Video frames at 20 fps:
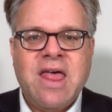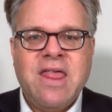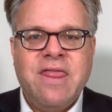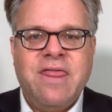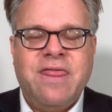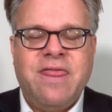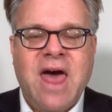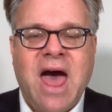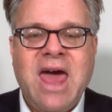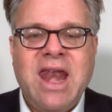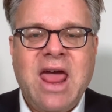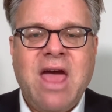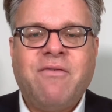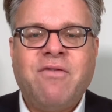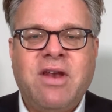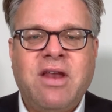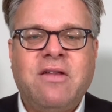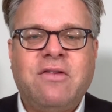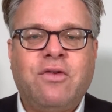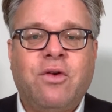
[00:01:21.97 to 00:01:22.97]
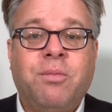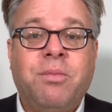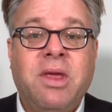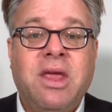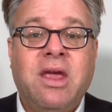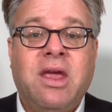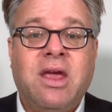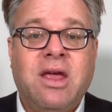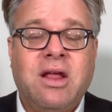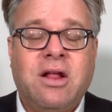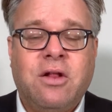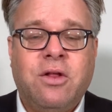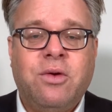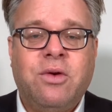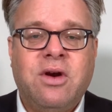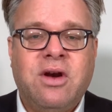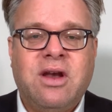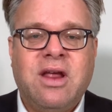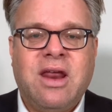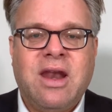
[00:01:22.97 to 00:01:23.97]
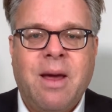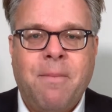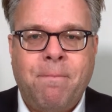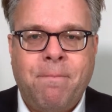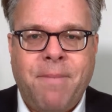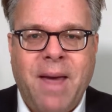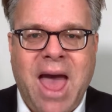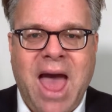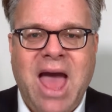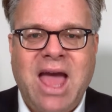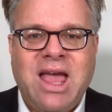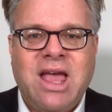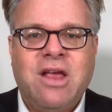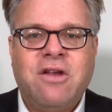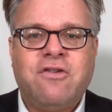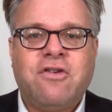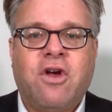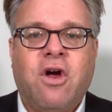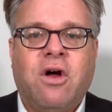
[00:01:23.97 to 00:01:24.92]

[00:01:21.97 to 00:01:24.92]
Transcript: That evidence will be included in a package